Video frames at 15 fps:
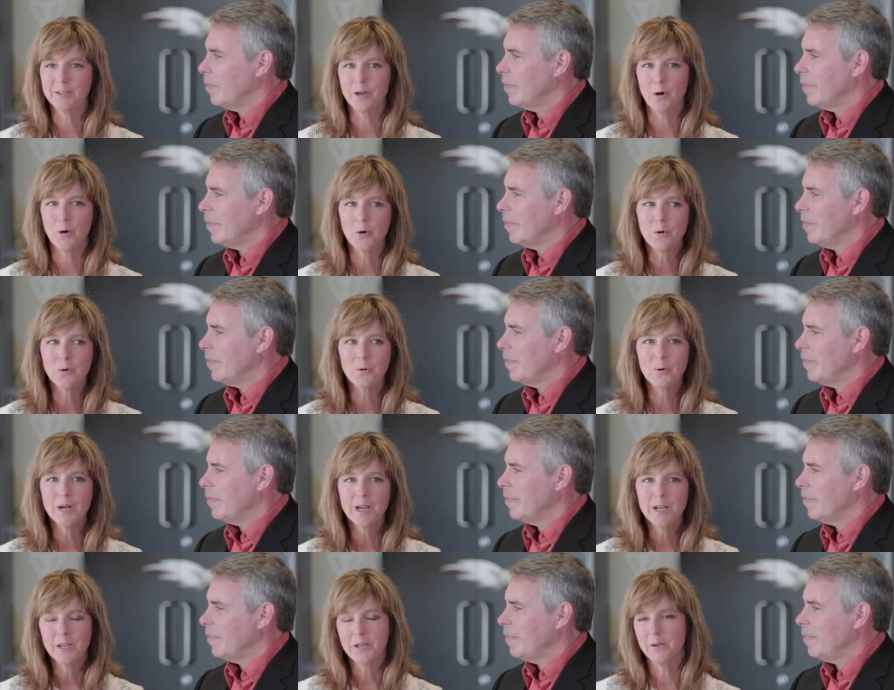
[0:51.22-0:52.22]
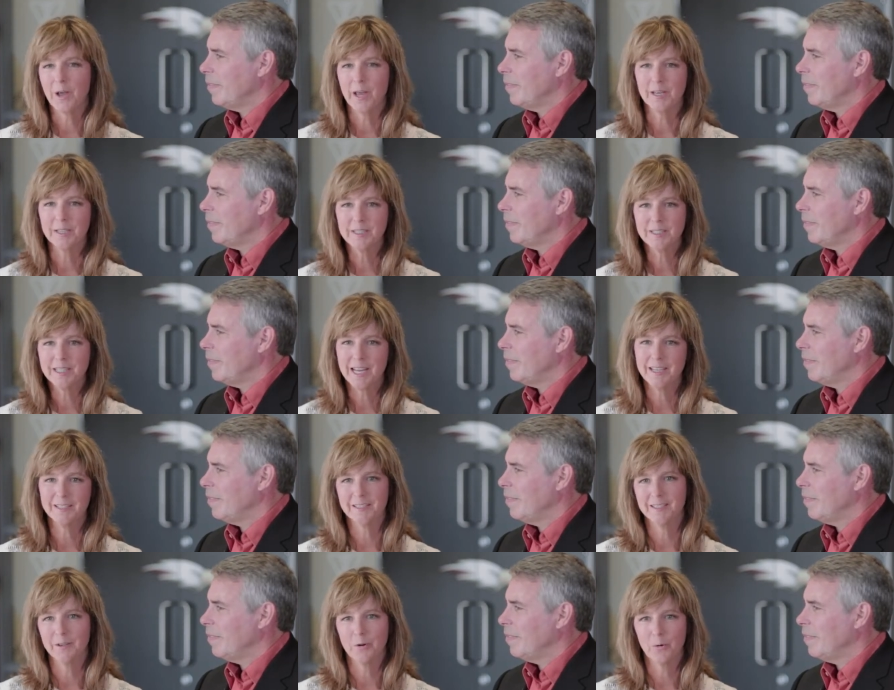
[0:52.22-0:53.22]
Speaker 1: The whole United States
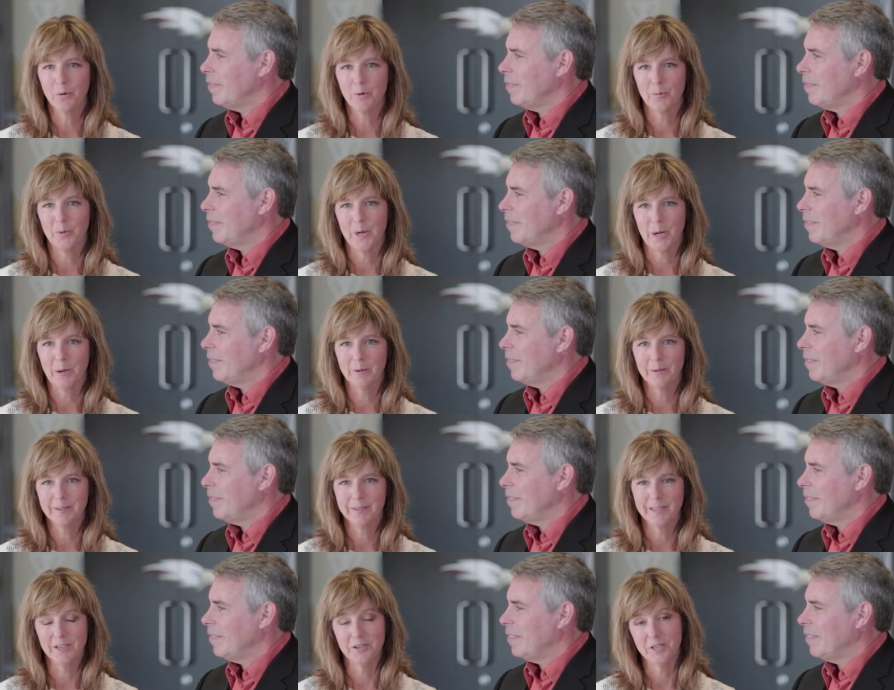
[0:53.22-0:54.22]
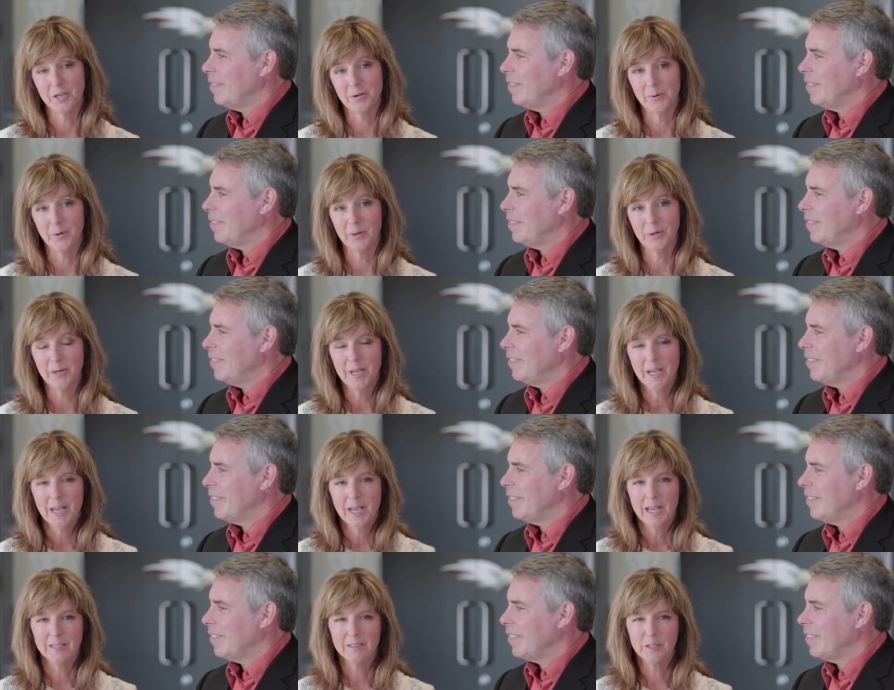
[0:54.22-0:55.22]
is in horrible health in general.
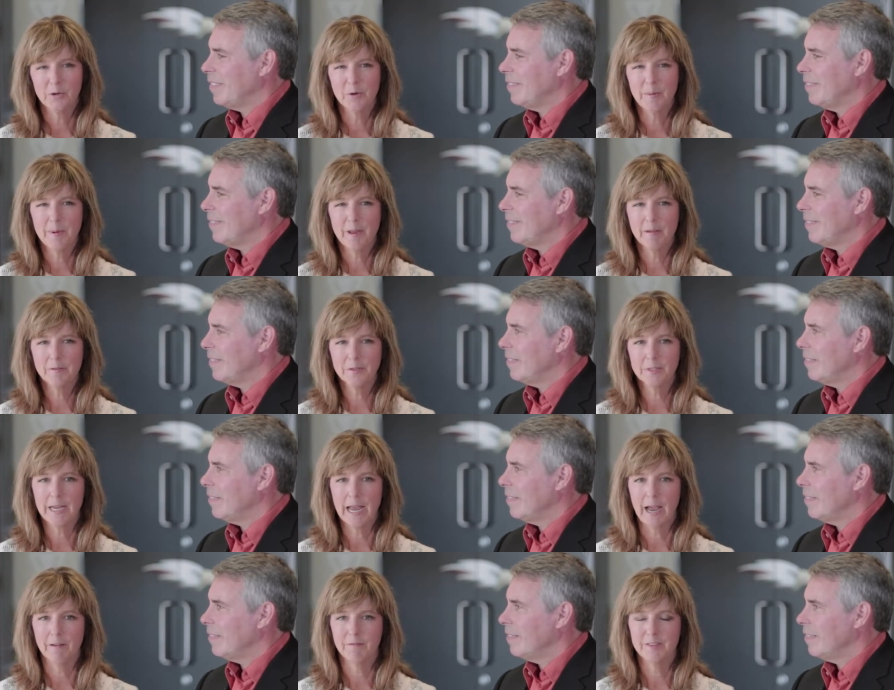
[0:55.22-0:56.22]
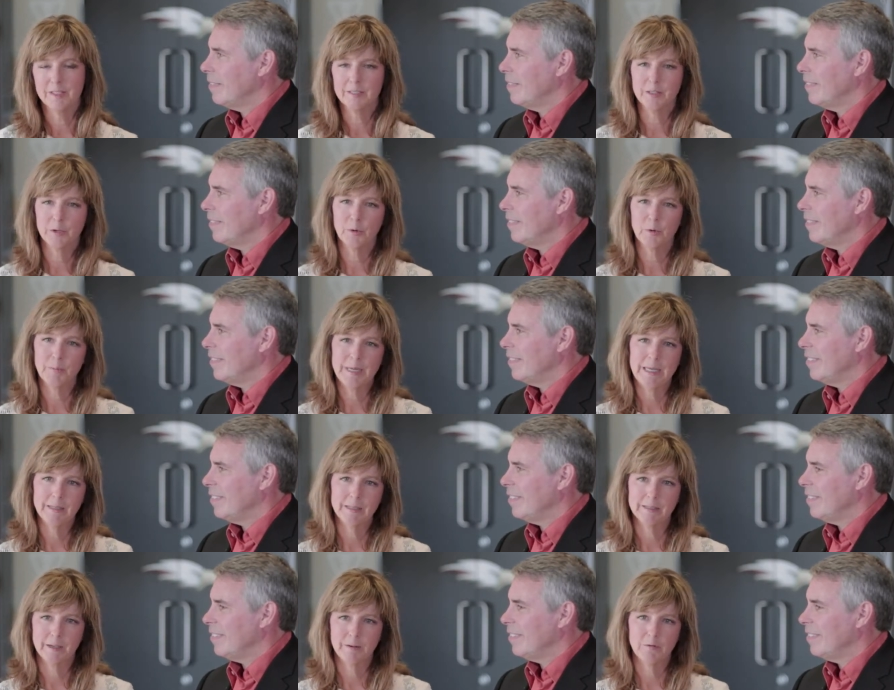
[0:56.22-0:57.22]
And so to be able to have this little
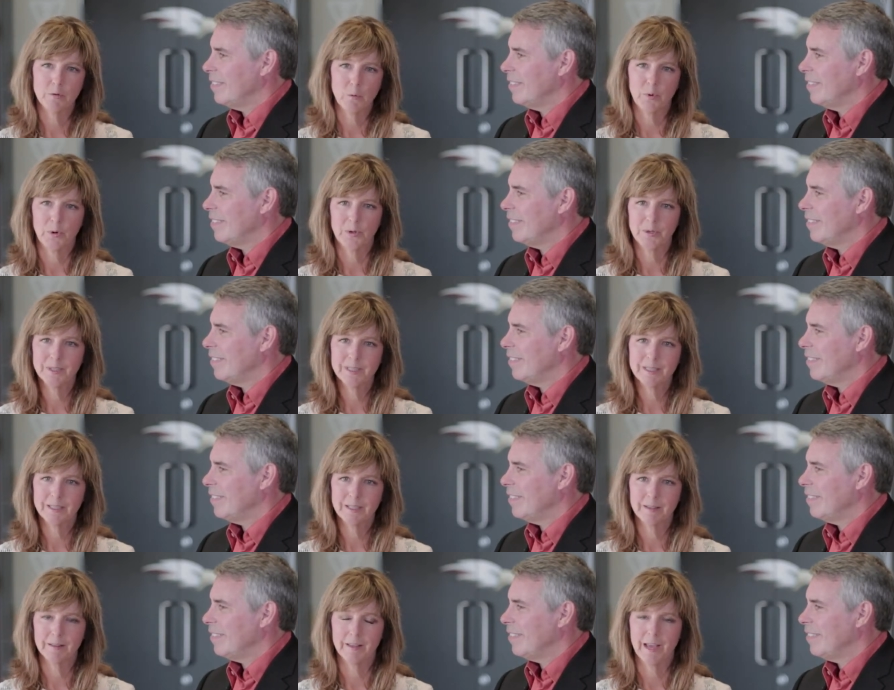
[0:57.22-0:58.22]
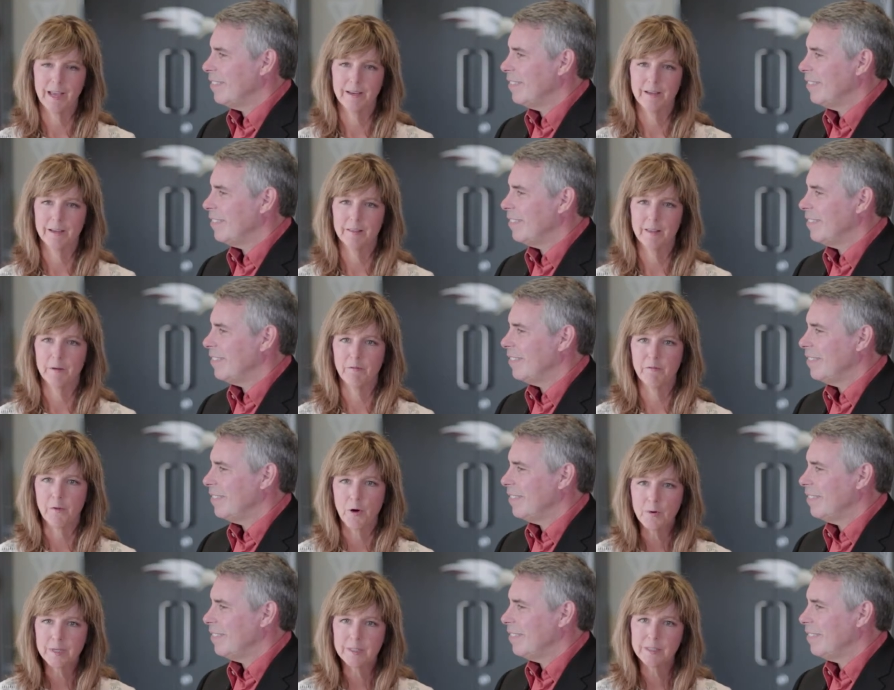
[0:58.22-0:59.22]
piece of the world that, that
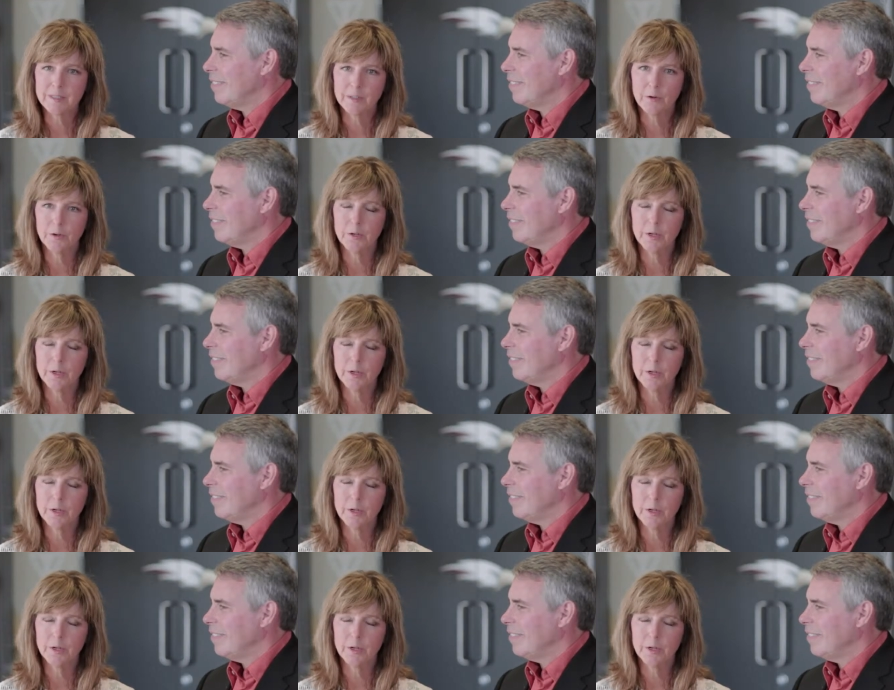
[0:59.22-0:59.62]
focuses on